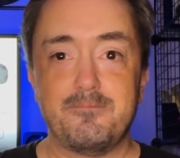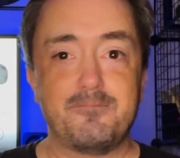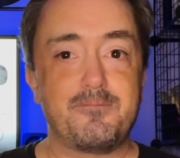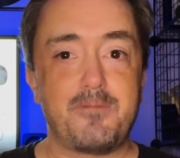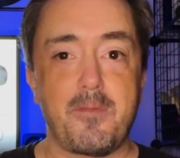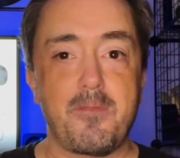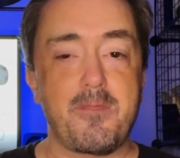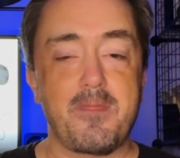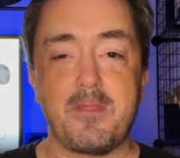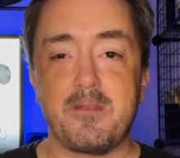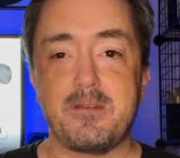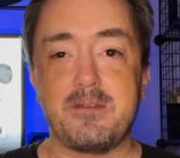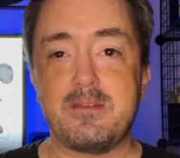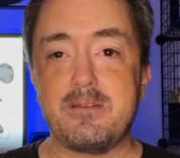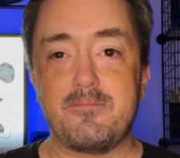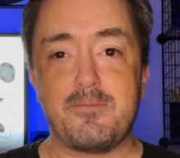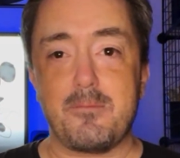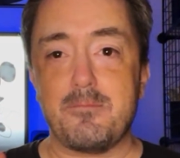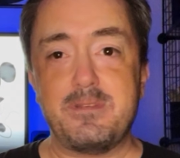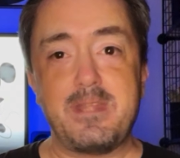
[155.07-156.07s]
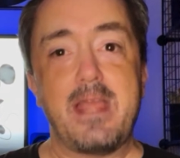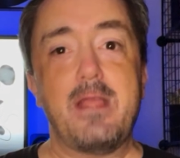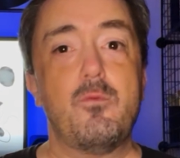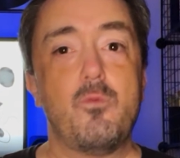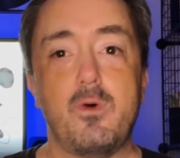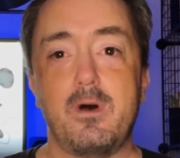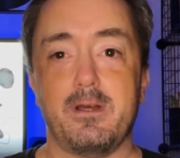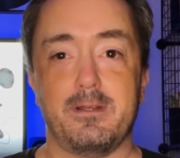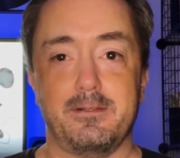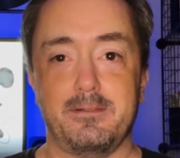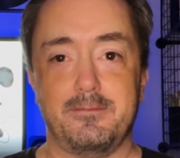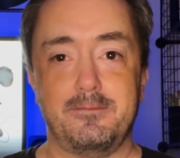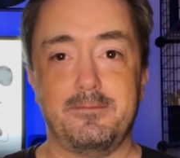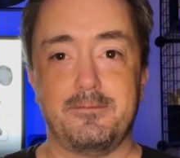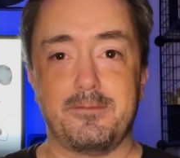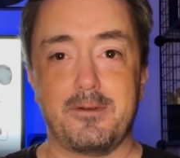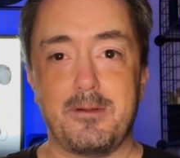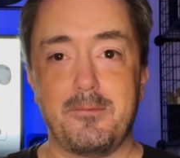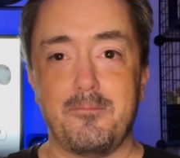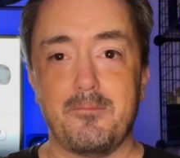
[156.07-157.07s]
From day one,
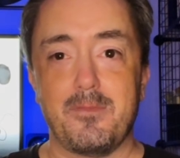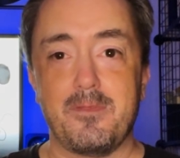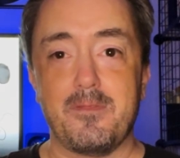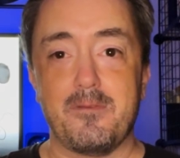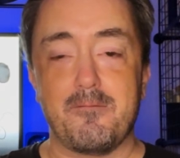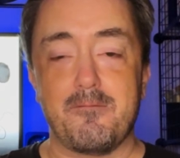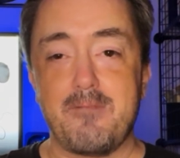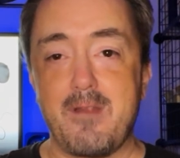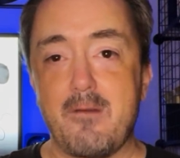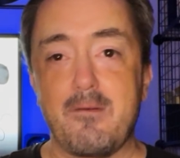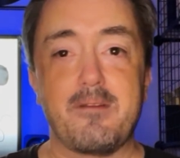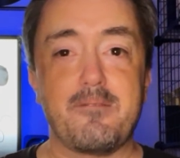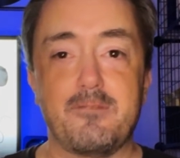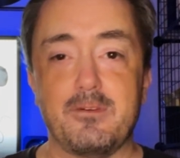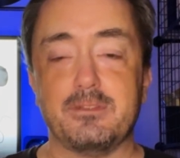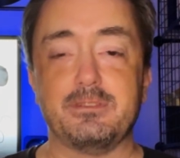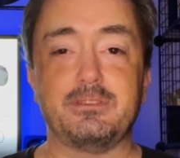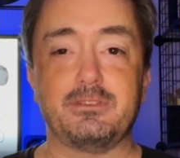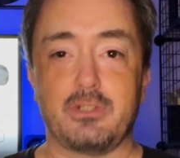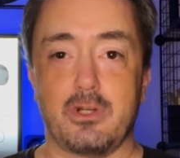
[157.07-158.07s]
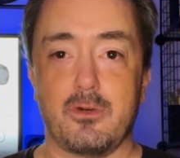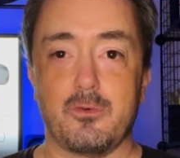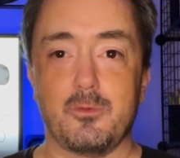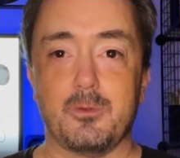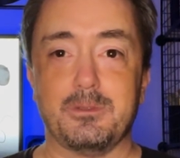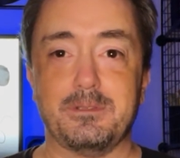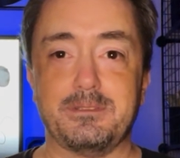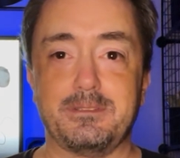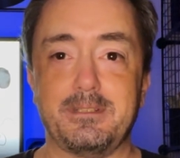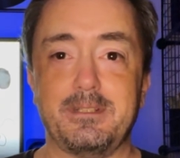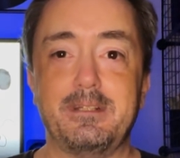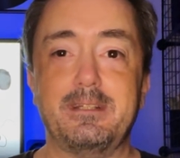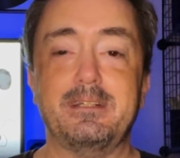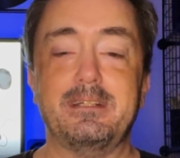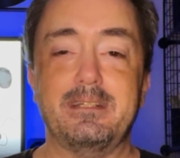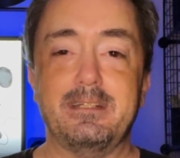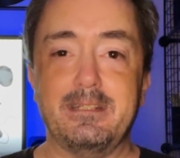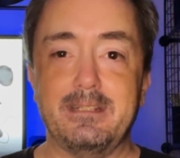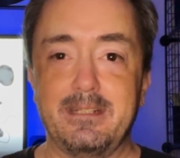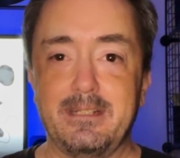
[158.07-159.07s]
from the very first Star Wars,
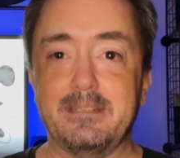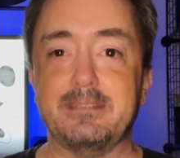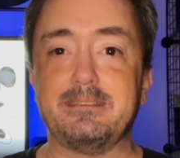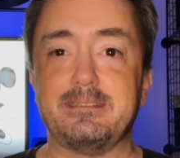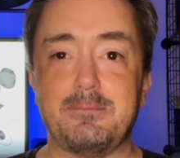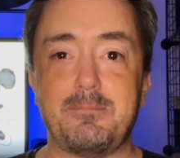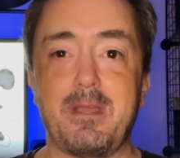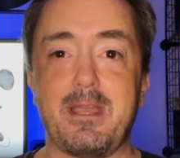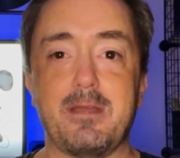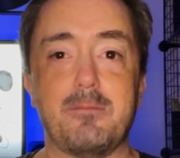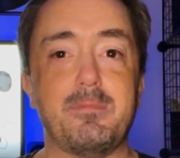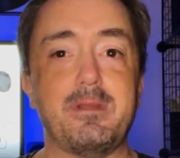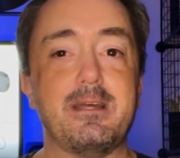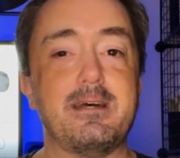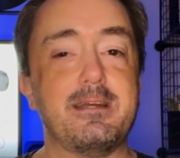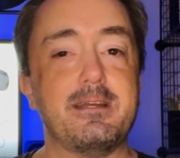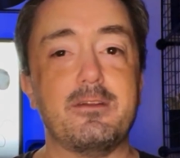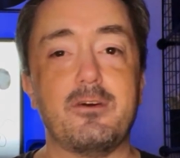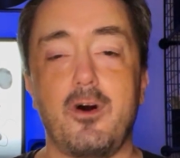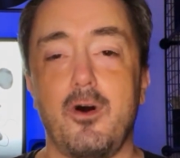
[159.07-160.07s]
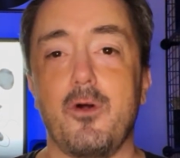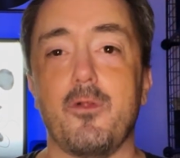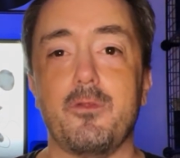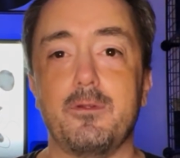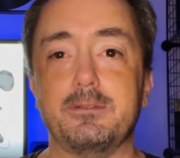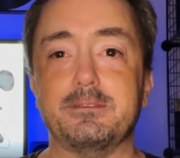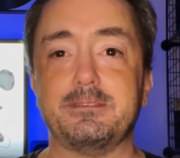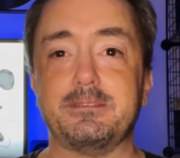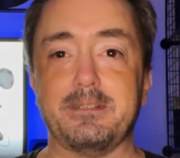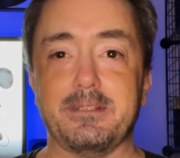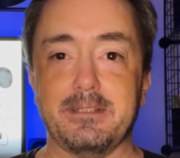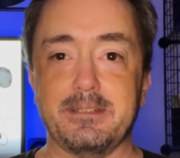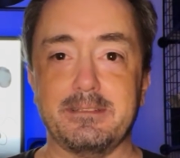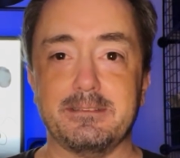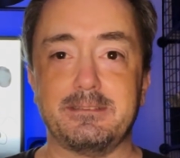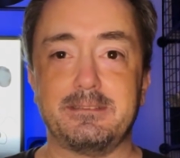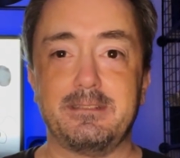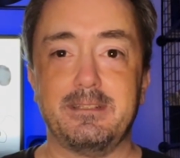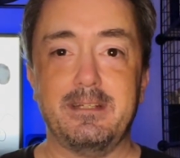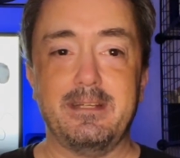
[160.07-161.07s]
he is the man behind all those
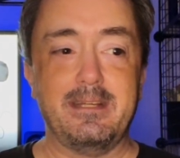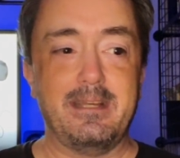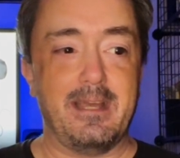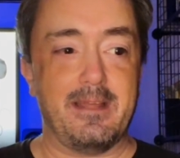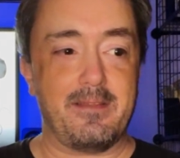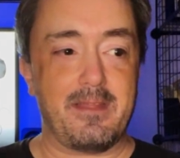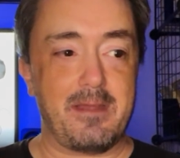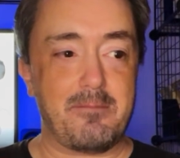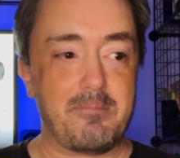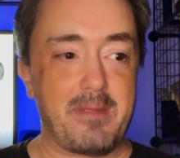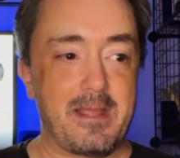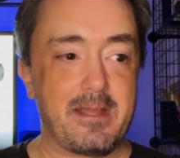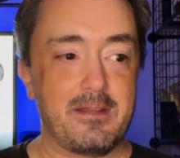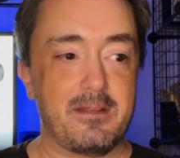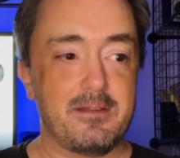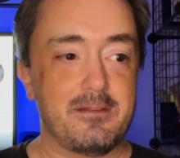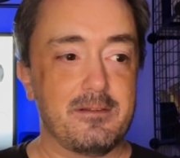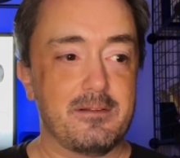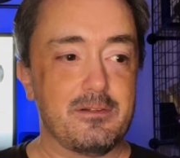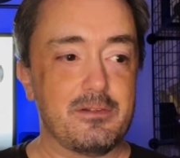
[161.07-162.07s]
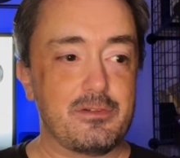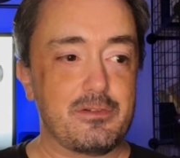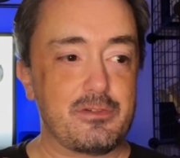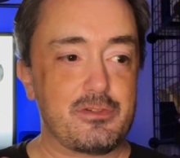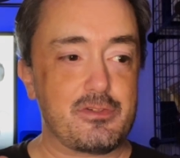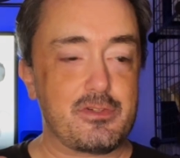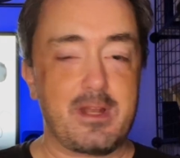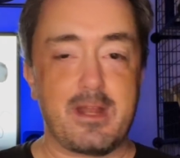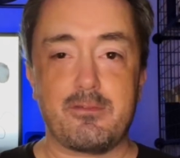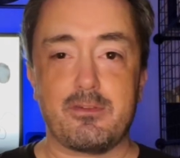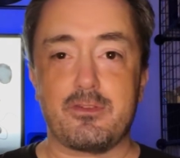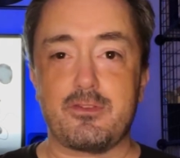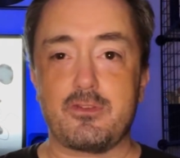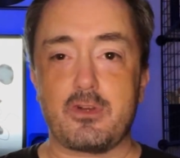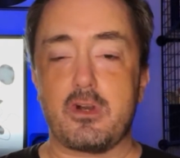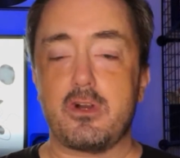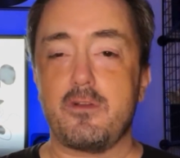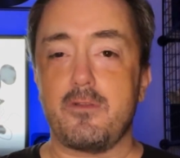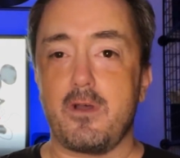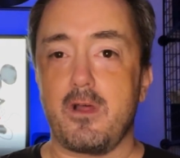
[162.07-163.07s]
things. And that man should have a
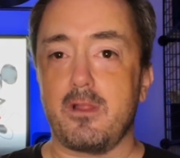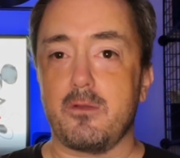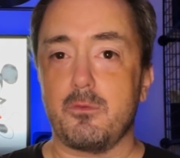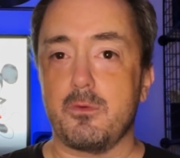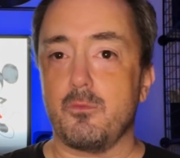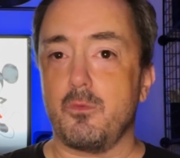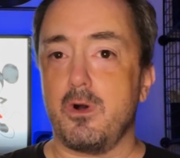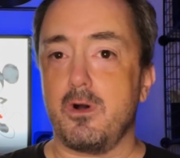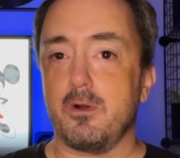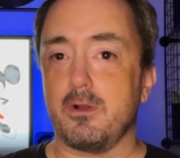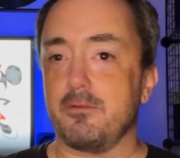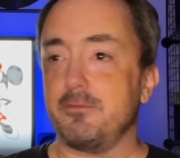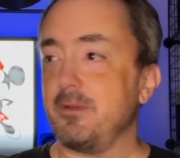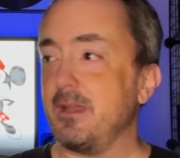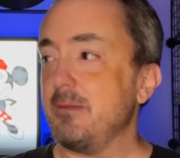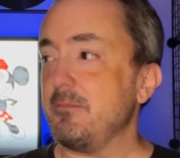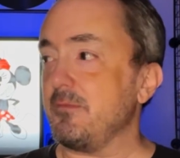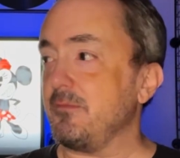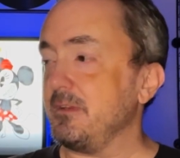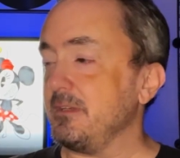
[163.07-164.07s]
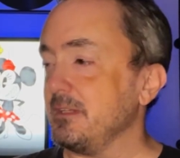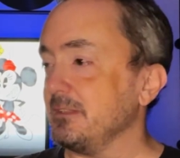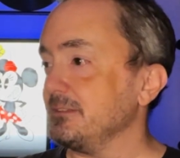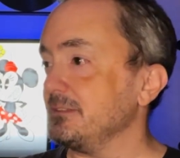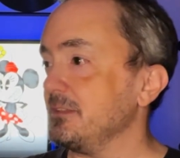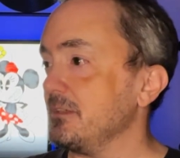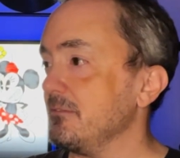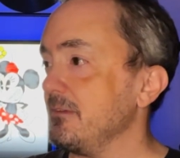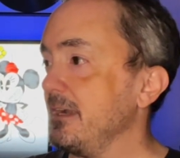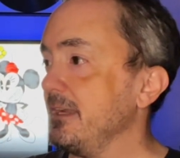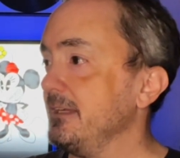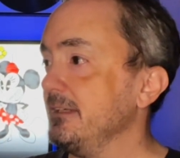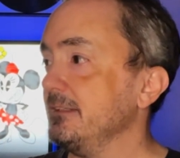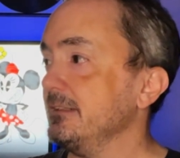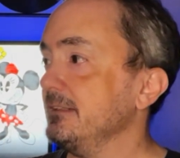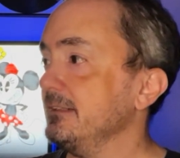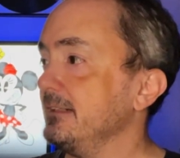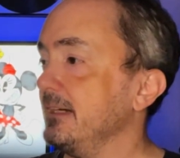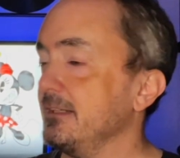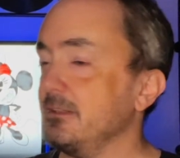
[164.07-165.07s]
star in the Hollywood Walk of Fame if he doesn't already.
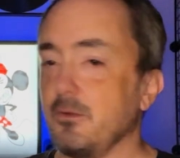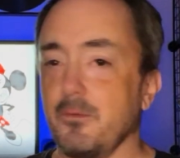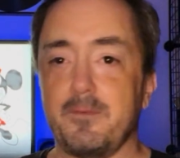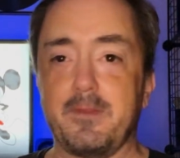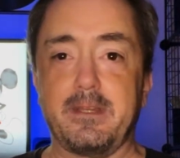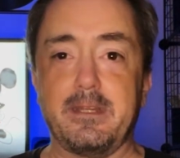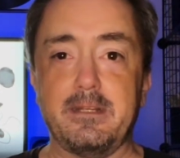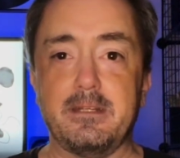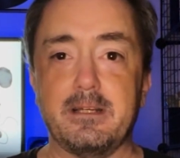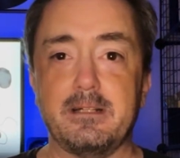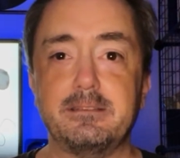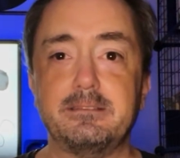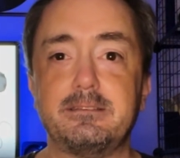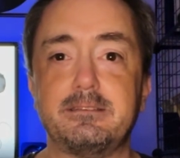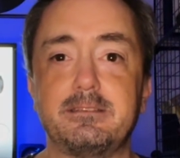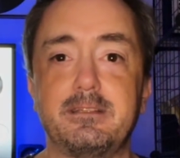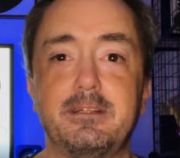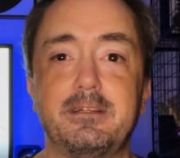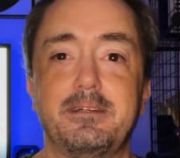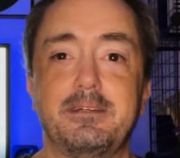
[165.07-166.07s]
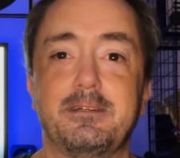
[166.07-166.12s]
I don't think he does.